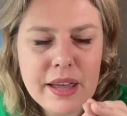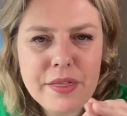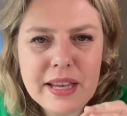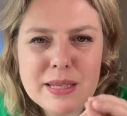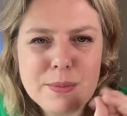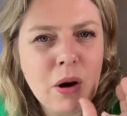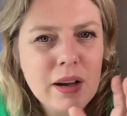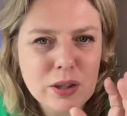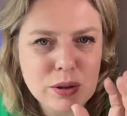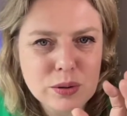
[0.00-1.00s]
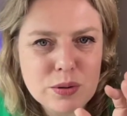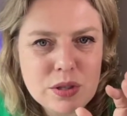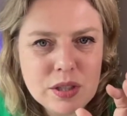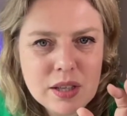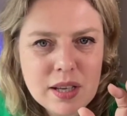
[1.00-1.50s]
things mild,
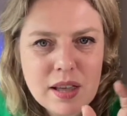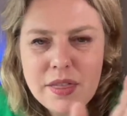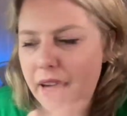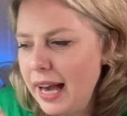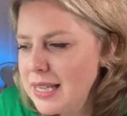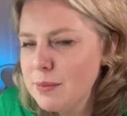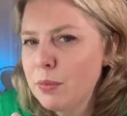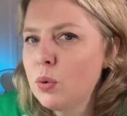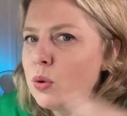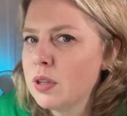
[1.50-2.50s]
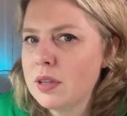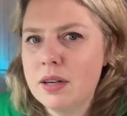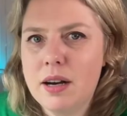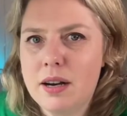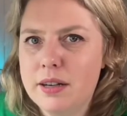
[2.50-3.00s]
that is more than
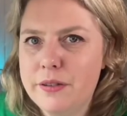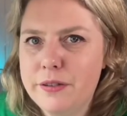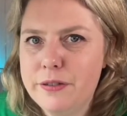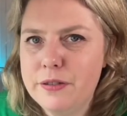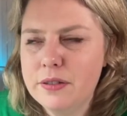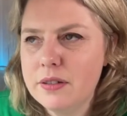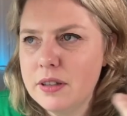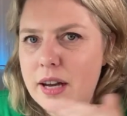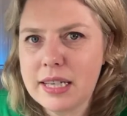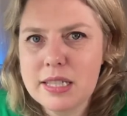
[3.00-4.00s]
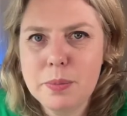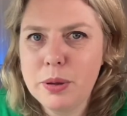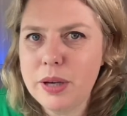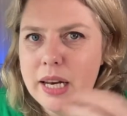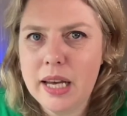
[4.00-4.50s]
enough, like, to put
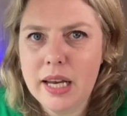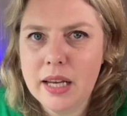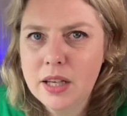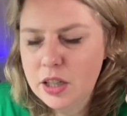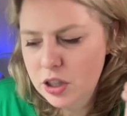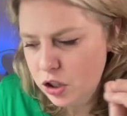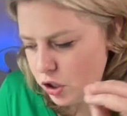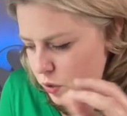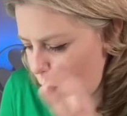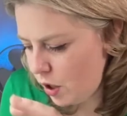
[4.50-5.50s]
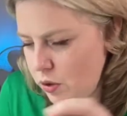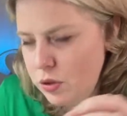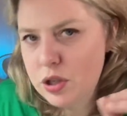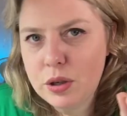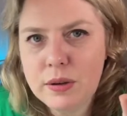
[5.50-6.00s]
in it. Just 1 or
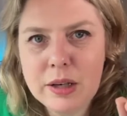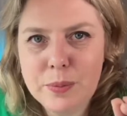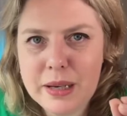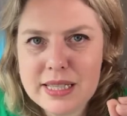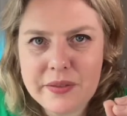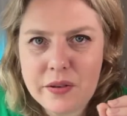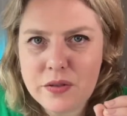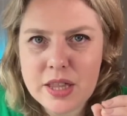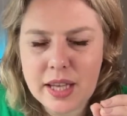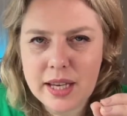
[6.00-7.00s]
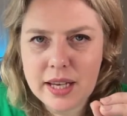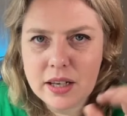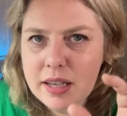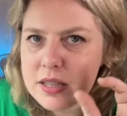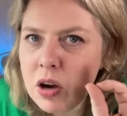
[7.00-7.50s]
2 little bits of everything,
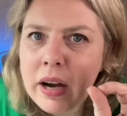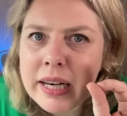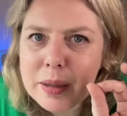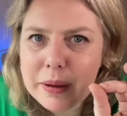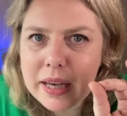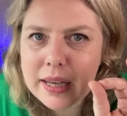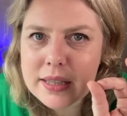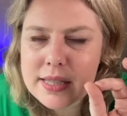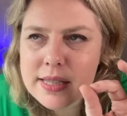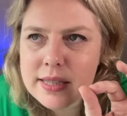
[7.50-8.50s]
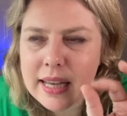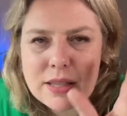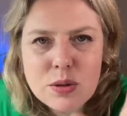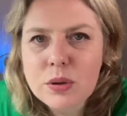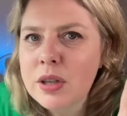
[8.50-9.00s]
like tiny bits. That's
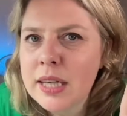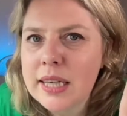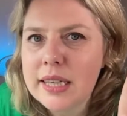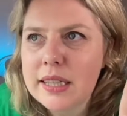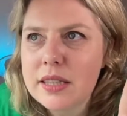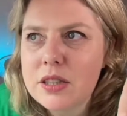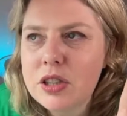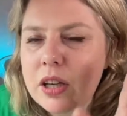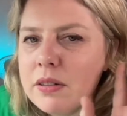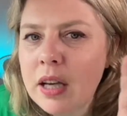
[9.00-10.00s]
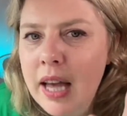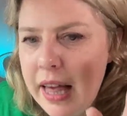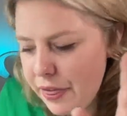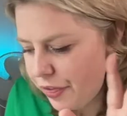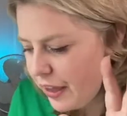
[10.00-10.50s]
all you need. You know,
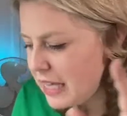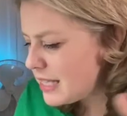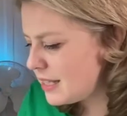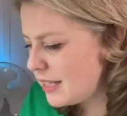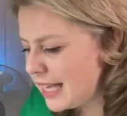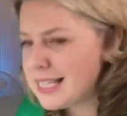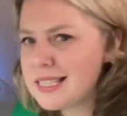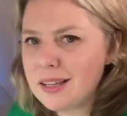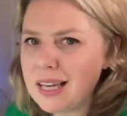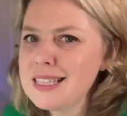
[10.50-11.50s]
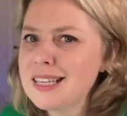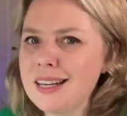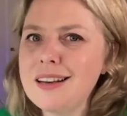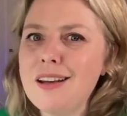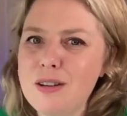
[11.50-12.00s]
this is gonna
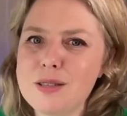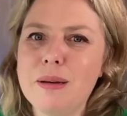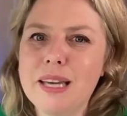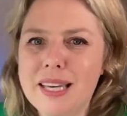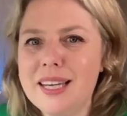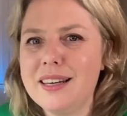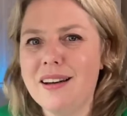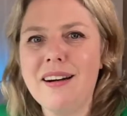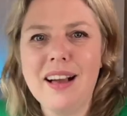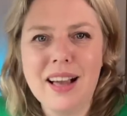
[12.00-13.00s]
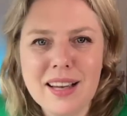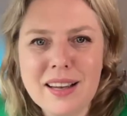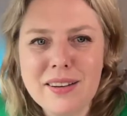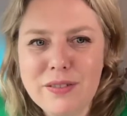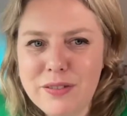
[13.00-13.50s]
last me like
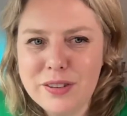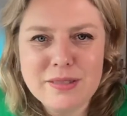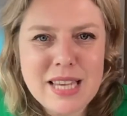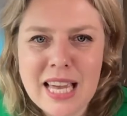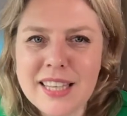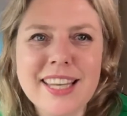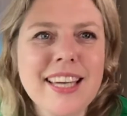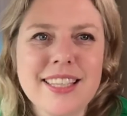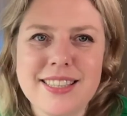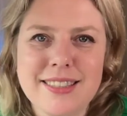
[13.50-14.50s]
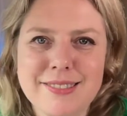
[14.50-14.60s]
for 10 years.